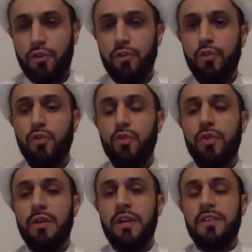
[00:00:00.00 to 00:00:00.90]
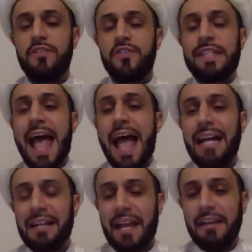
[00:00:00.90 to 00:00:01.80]
to
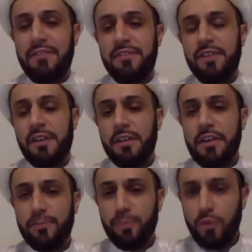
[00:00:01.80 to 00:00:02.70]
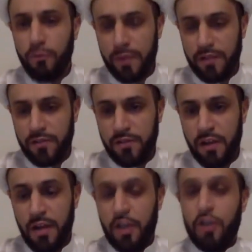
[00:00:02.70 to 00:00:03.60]
stagnate his
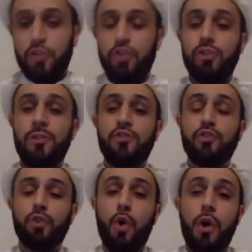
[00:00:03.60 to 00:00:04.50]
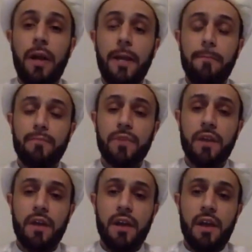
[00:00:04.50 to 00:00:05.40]
movement, to destroy
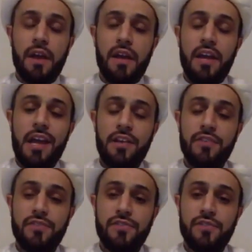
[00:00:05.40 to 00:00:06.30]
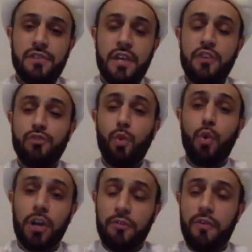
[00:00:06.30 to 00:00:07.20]
his, his
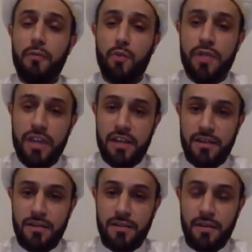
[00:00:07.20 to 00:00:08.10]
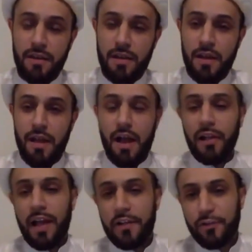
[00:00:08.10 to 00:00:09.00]
work from within.
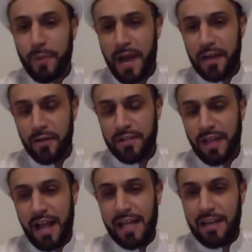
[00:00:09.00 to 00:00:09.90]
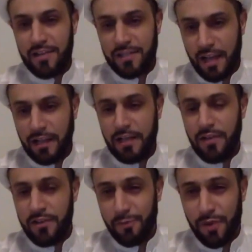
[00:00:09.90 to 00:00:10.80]
Allah subhanahu wa ta'ala is telling
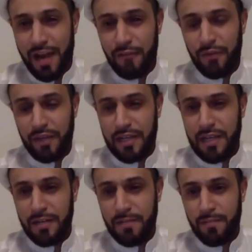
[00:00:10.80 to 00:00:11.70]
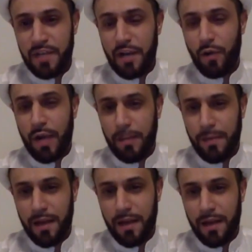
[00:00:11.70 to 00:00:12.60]
these munafiqeen in
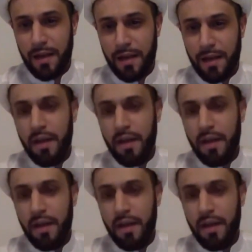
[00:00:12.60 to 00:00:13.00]
Arabia